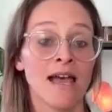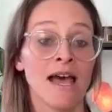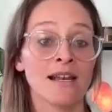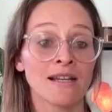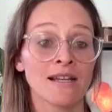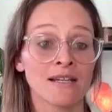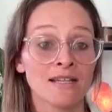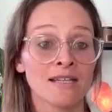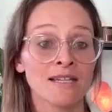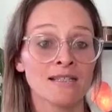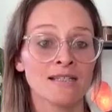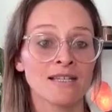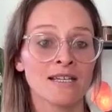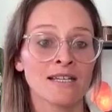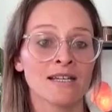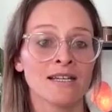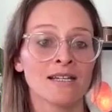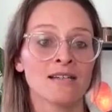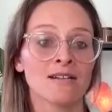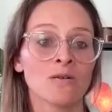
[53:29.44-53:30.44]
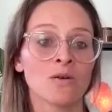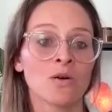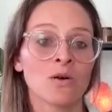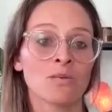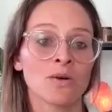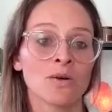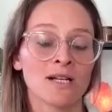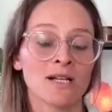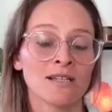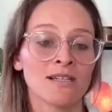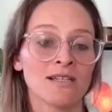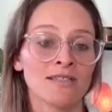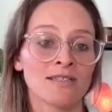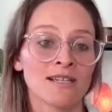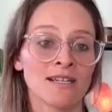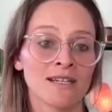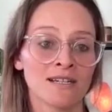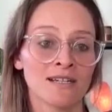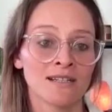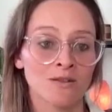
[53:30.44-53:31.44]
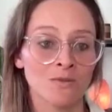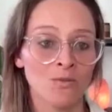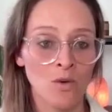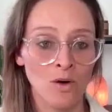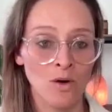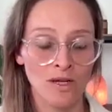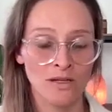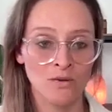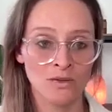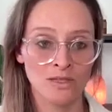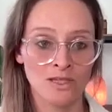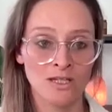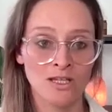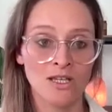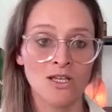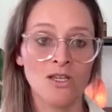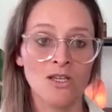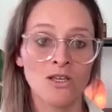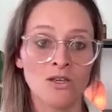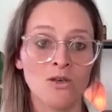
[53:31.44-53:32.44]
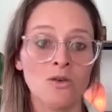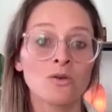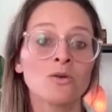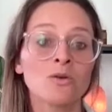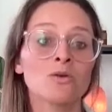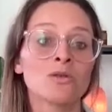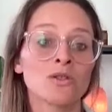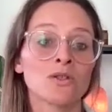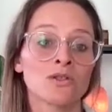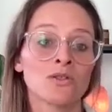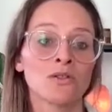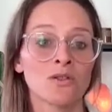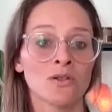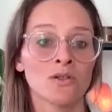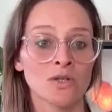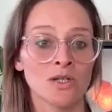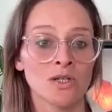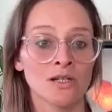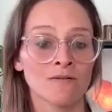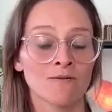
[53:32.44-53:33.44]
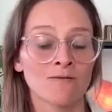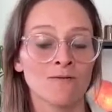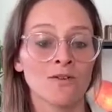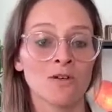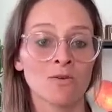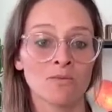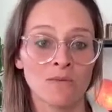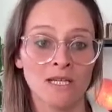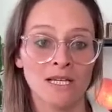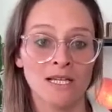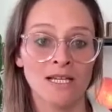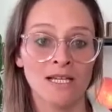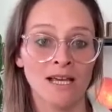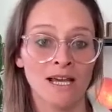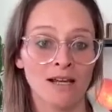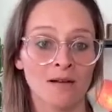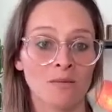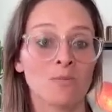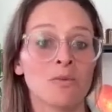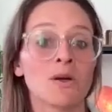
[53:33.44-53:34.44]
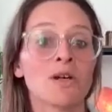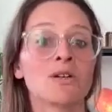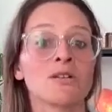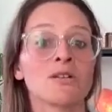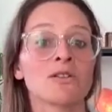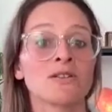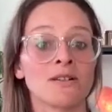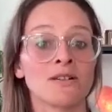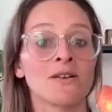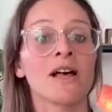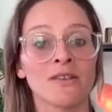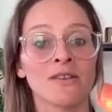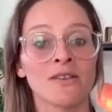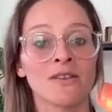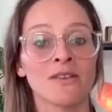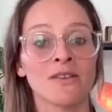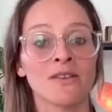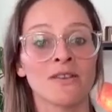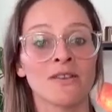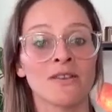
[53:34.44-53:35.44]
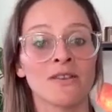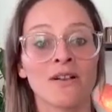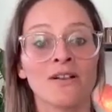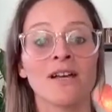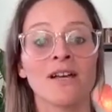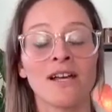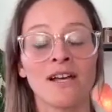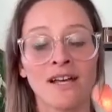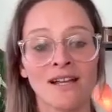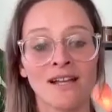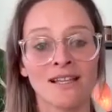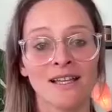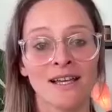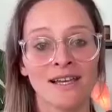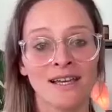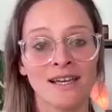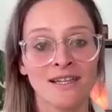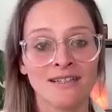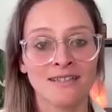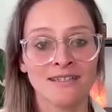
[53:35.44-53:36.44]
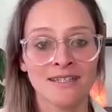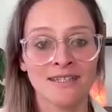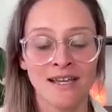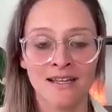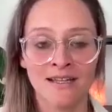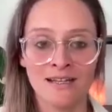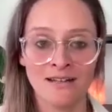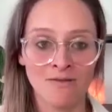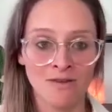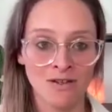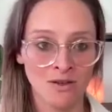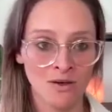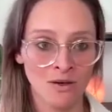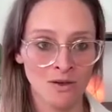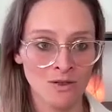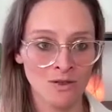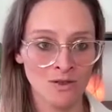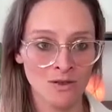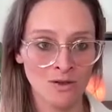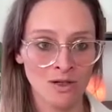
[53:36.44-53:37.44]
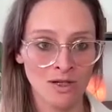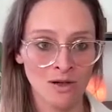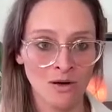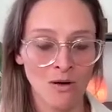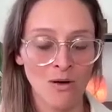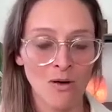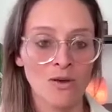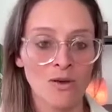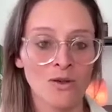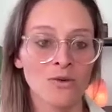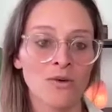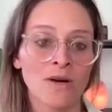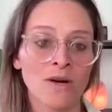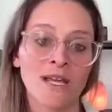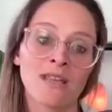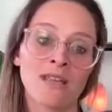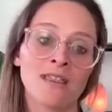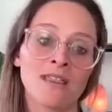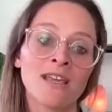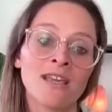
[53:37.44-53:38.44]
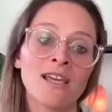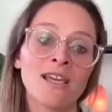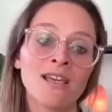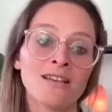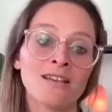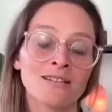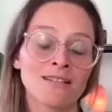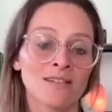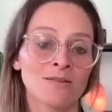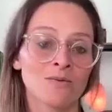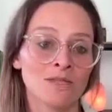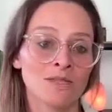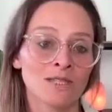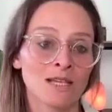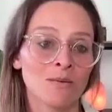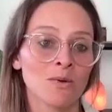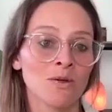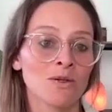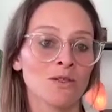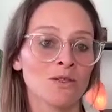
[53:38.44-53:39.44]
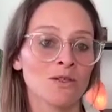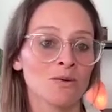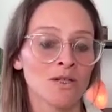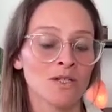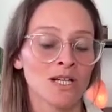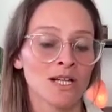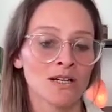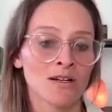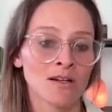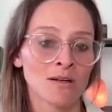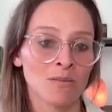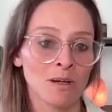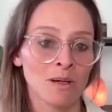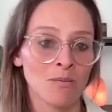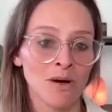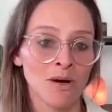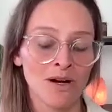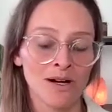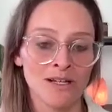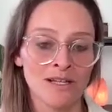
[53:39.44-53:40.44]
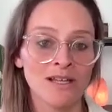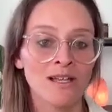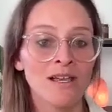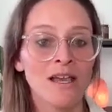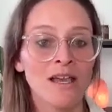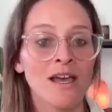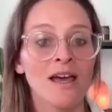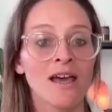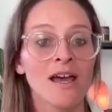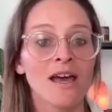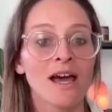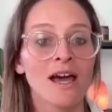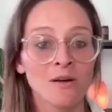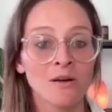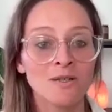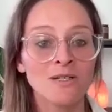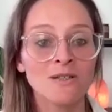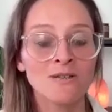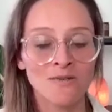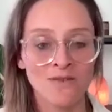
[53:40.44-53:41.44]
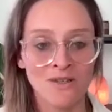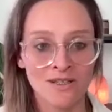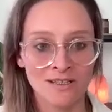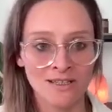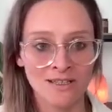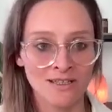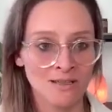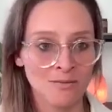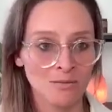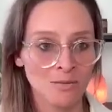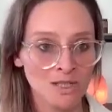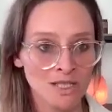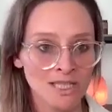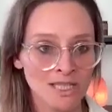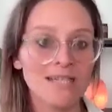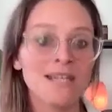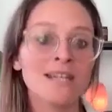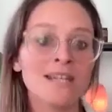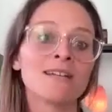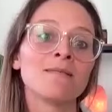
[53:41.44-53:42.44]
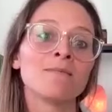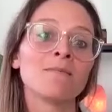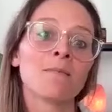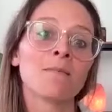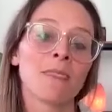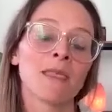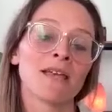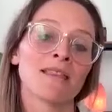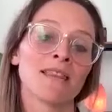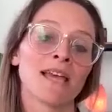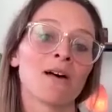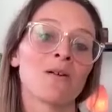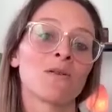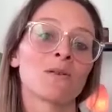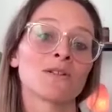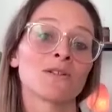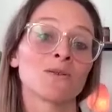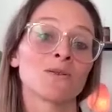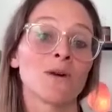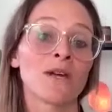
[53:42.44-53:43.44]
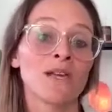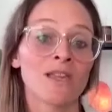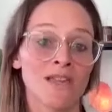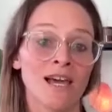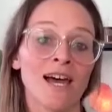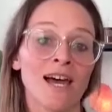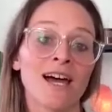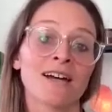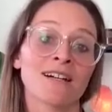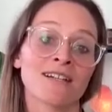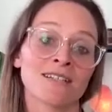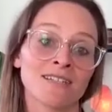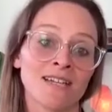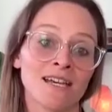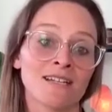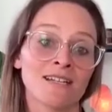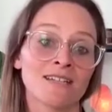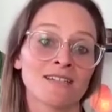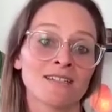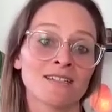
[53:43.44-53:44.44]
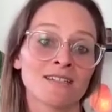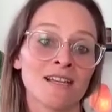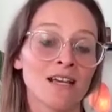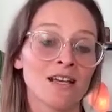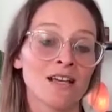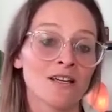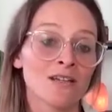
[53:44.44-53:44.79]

added this in and incorporated this in is, one, it was a huge solution for me at a personal health level. Like I said, even though I was doing all the right things and was able to regenerate my body, I was feeling depleted. And that was with access